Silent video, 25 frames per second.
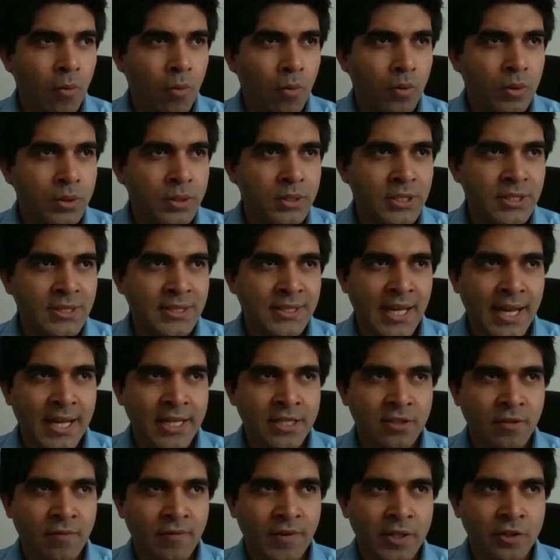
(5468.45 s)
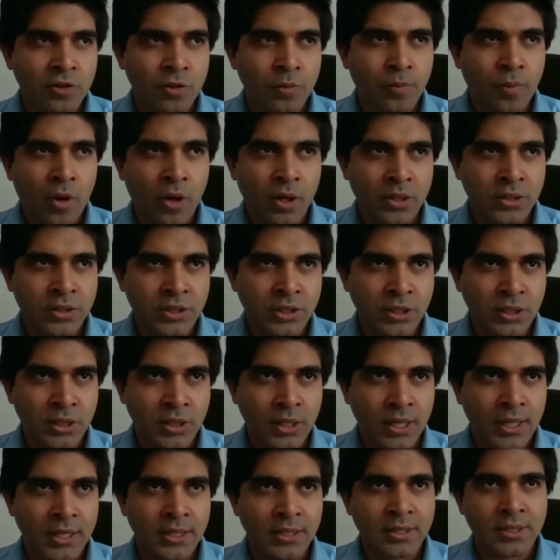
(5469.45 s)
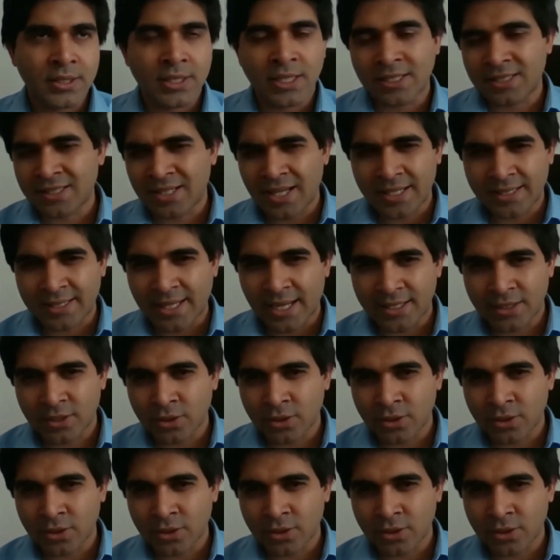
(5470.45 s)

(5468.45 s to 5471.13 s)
the science of anthropology and things like that.